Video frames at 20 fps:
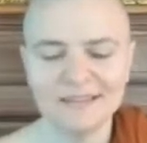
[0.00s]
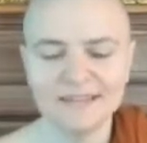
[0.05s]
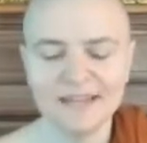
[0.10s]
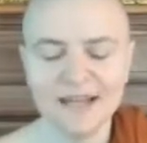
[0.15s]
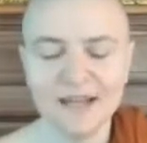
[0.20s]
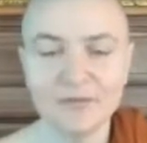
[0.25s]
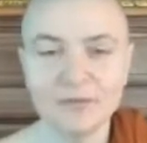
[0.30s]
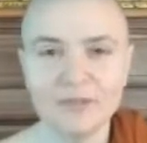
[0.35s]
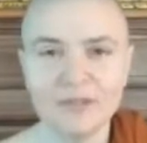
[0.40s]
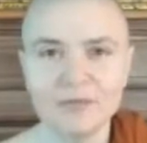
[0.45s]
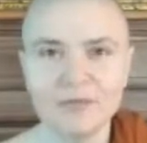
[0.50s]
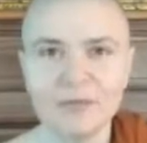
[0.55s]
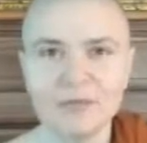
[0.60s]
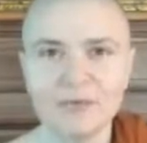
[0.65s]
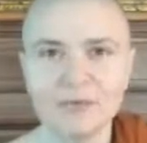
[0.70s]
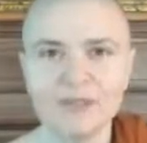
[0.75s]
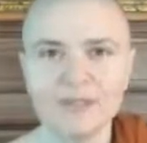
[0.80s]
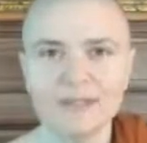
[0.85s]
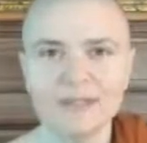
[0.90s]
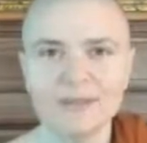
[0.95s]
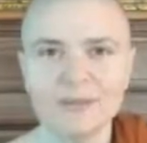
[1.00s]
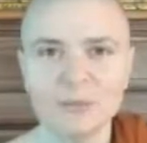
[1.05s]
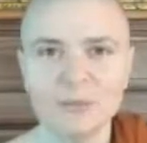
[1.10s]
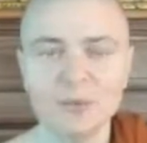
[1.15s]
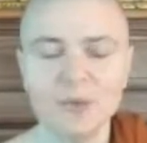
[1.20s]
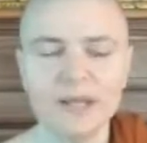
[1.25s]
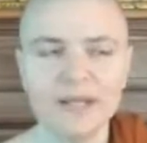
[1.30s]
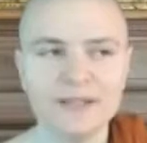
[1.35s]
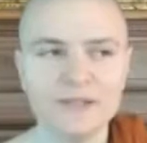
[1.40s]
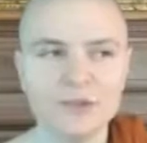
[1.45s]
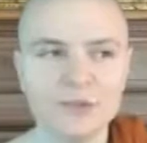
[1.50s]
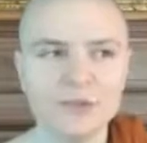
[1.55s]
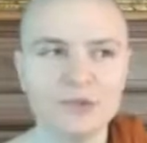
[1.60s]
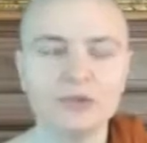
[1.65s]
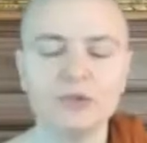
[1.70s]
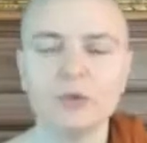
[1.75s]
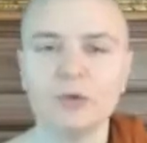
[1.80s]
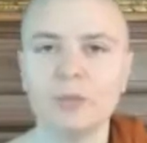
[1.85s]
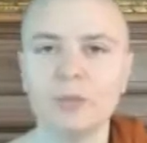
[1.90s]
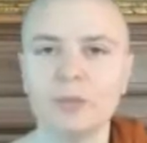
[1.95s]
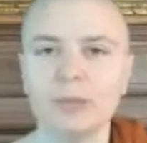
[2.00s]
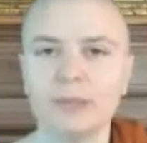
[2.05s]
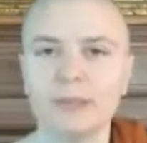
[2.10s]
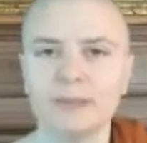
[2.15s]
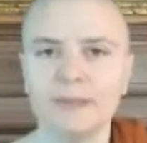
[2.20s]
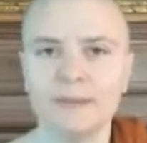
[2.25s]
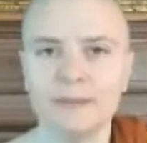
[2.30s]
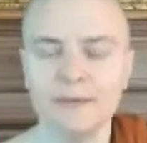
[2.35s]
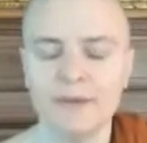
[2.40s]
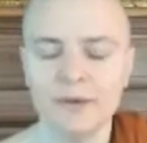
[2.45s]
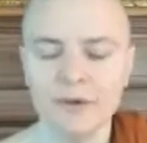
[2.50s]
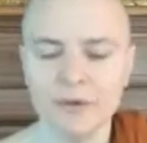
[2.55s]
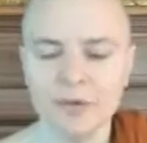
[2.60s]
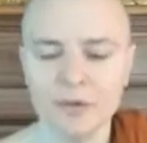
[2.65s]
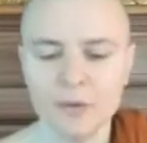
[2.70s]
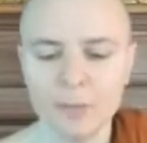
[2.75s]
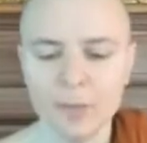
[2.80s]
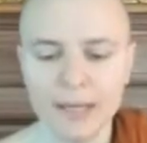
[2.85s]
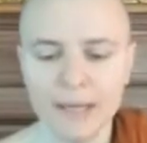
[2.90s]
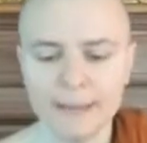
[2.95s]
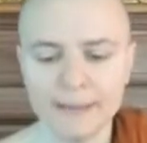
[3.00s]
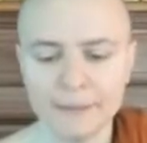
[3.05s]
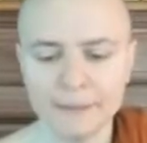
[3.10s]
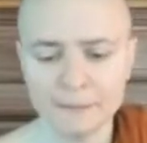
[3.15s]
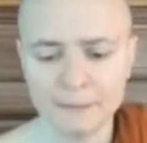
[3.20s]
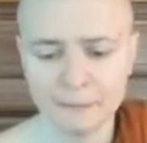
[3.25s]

have different ways to interpret the Pali.